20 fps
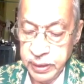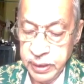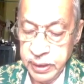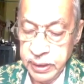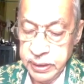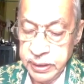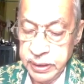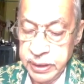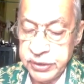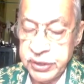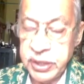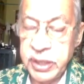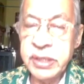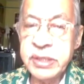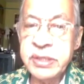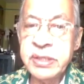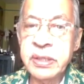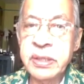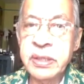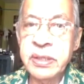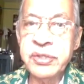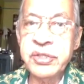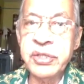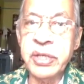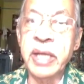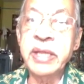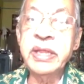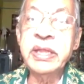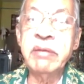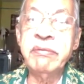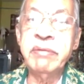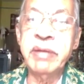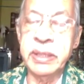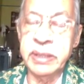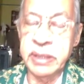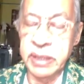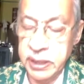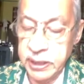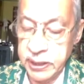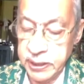This is Shanti
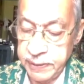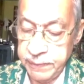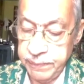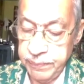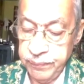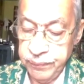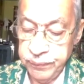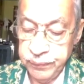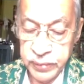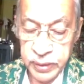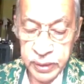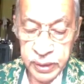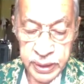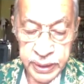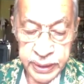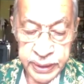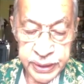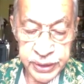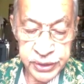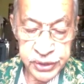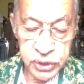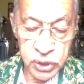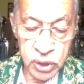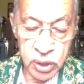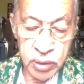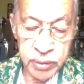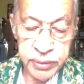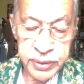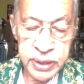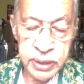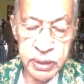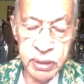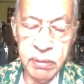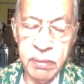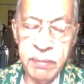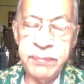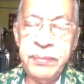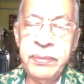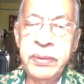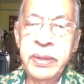Veda. It is the origin
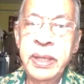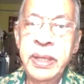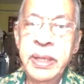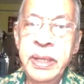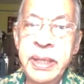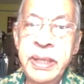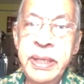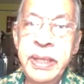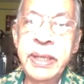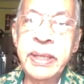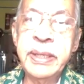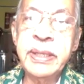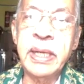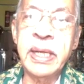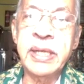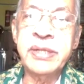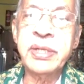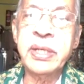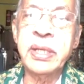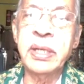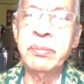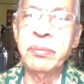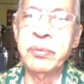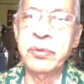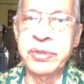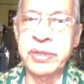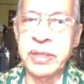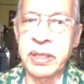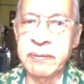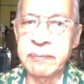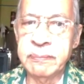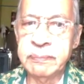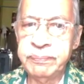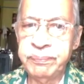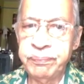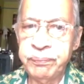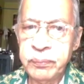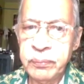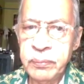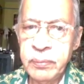of Indian classical music.
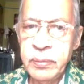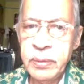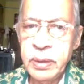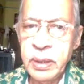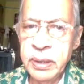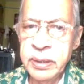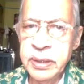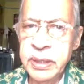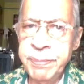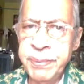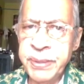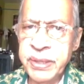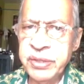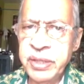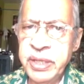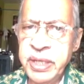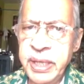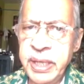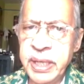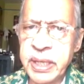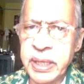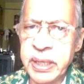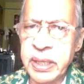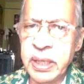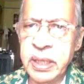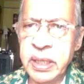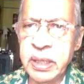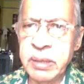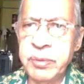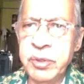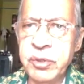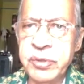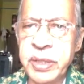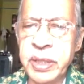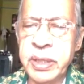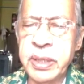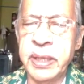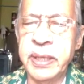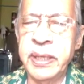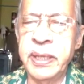The present day Carnatic
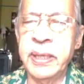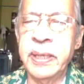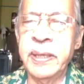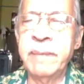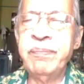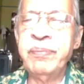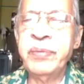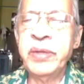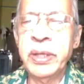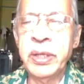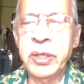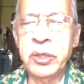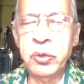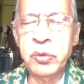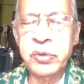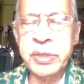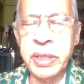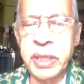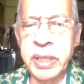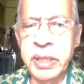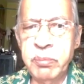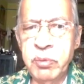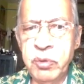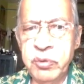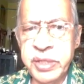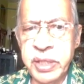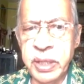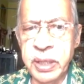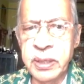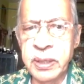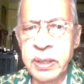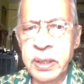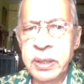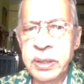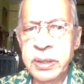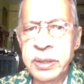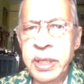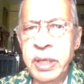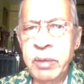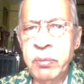music and uh, Hindustani music,
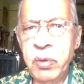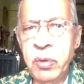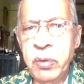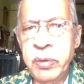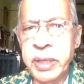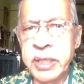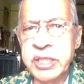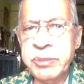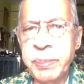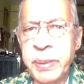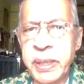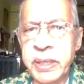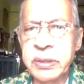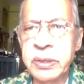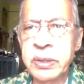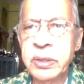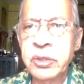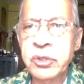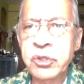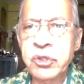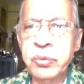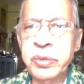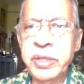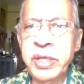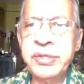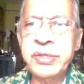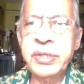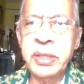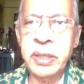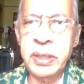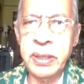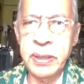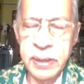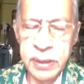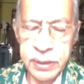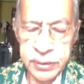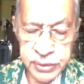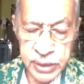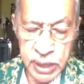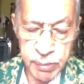they owe respect to this uh,
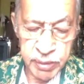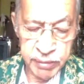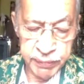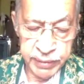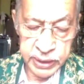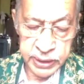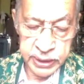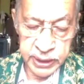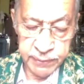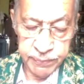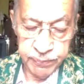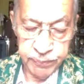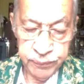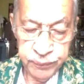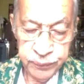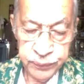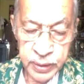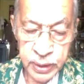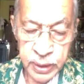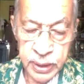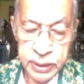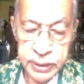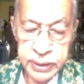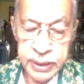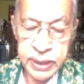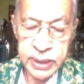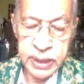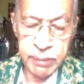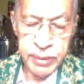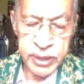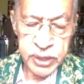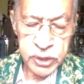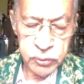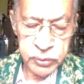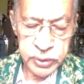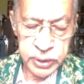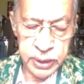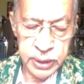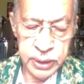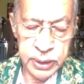Samaveda. Mm. Then coming to
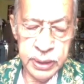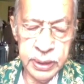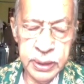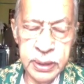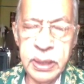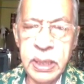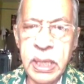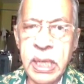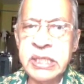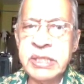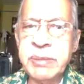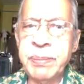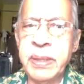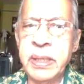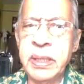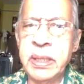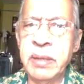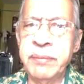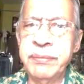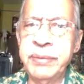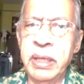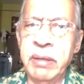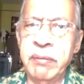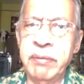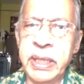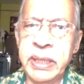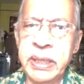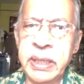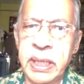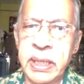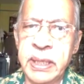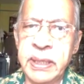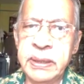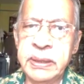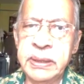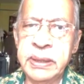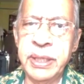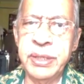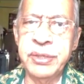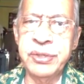the last part of the Veda,
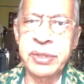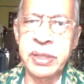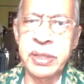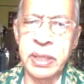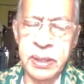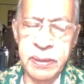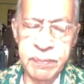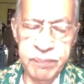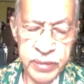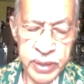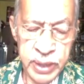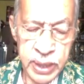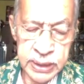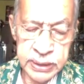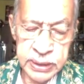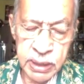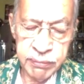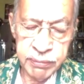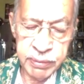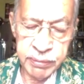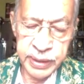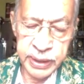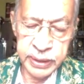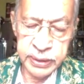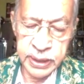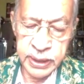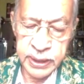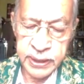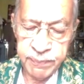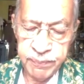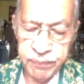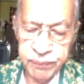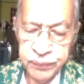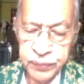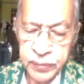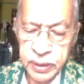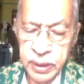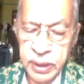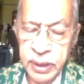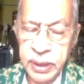that is uh, Atharva Veda,
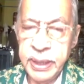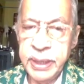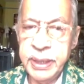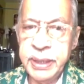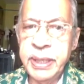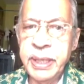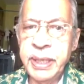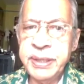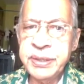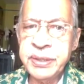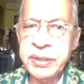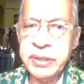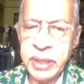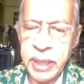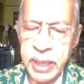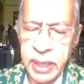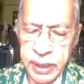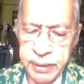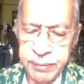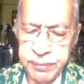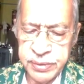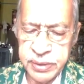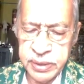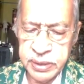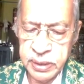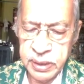it describes